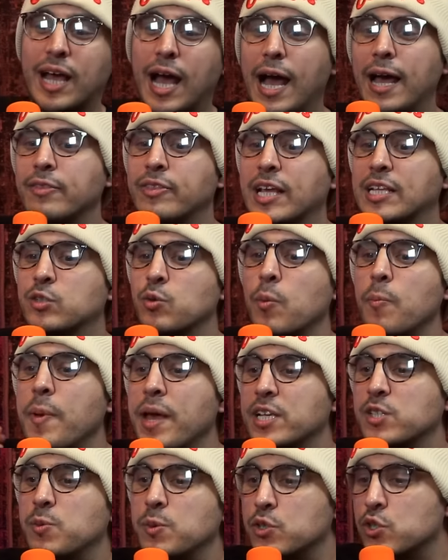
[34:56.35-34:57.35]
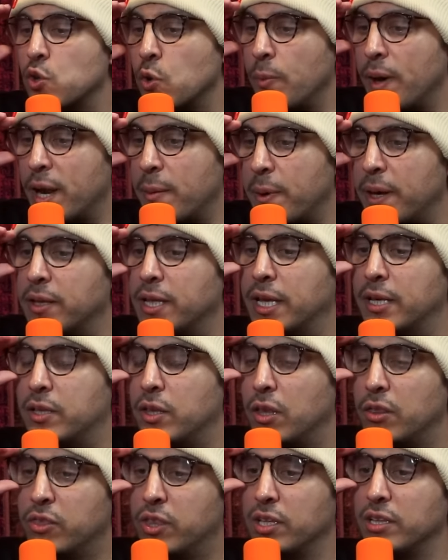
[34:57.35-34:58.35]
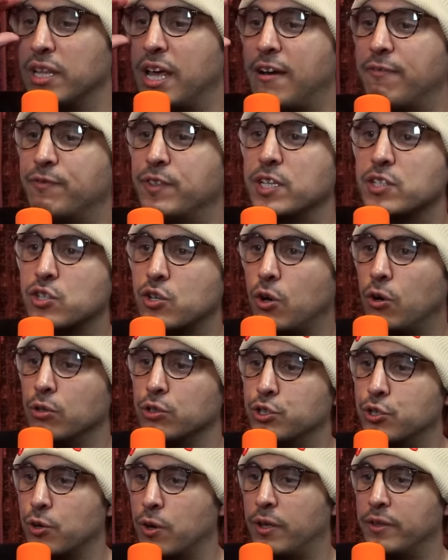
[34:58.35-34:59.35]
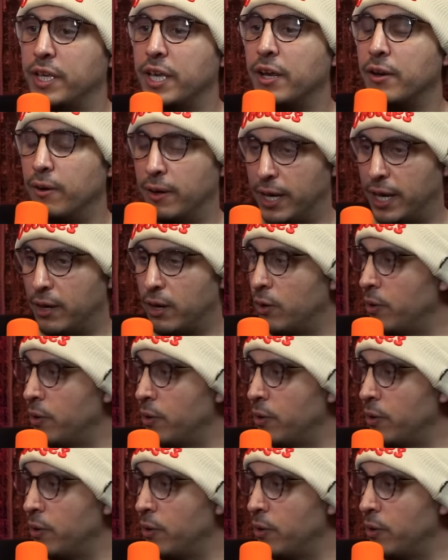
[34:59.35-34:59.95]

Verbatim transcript: that. That's what makes me so mad about like the leftist culture on the internet.